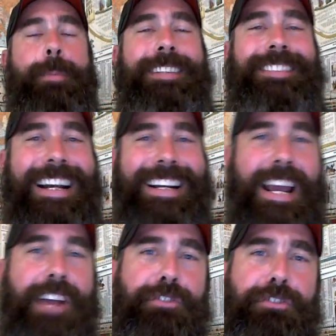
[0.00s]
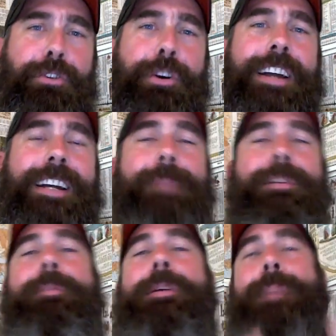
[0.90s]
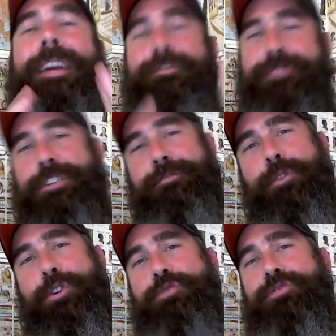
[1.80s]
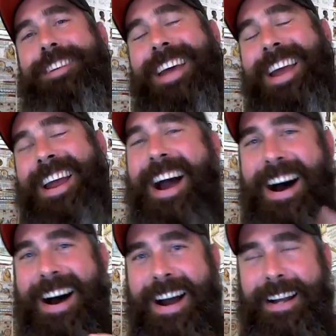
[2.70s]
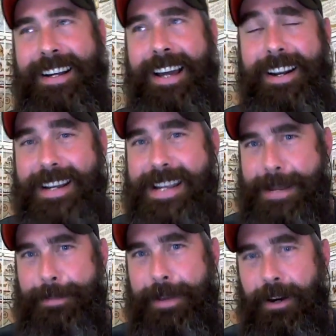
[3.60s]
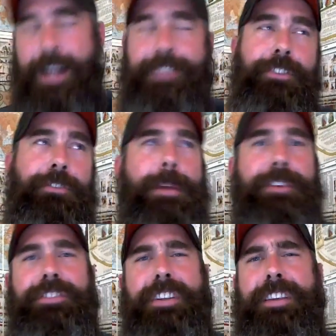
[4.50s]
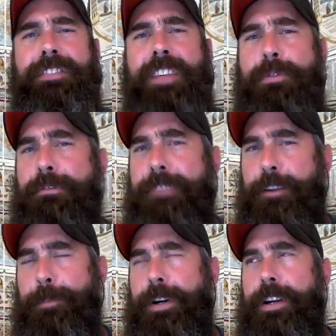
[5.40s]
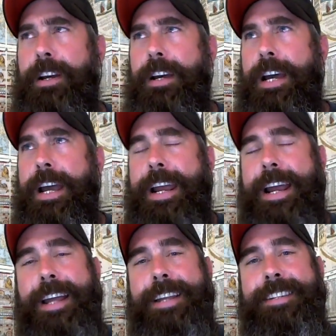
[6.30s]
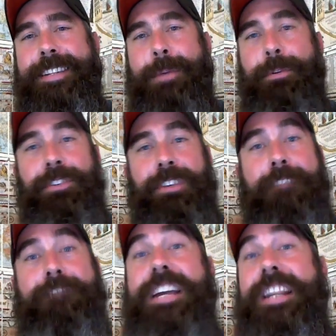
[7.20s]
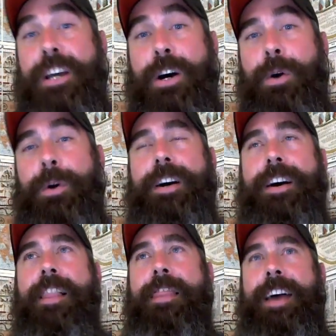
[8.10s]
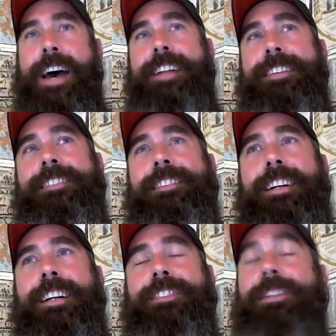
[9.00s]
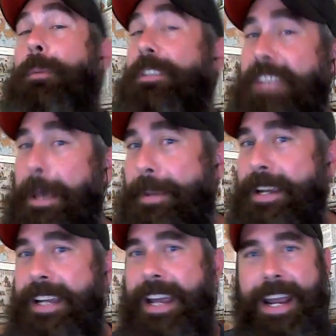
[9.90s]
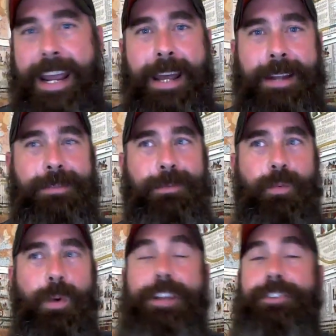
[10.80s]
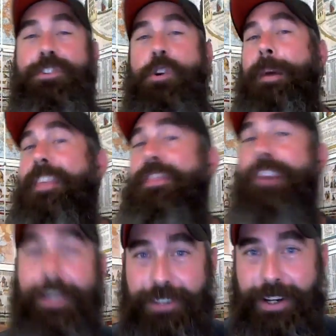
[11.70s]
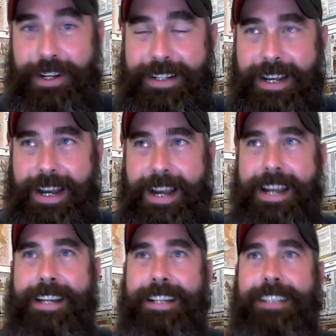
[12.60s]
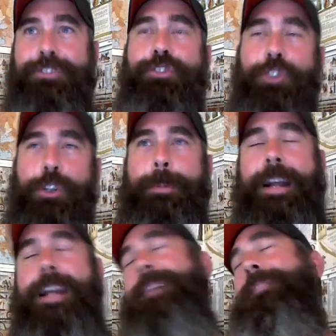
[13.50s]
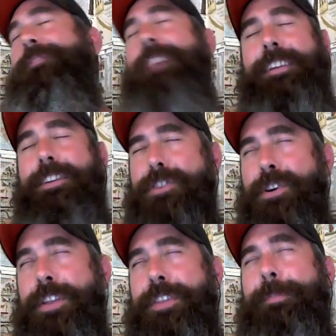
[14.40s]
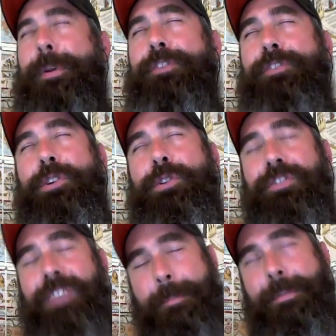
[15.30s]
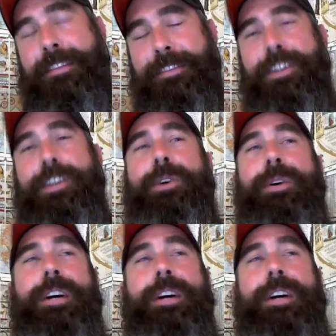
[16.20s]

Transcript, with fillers: Zach again, New2Torah.com, coming in making a video for you today. I got an email, actually it was a message I think sent through Facebook, and it was a video that uh, someone sent me and wanted to know my thoughts on it. I assume, I, in fact I know that the person who sent me the video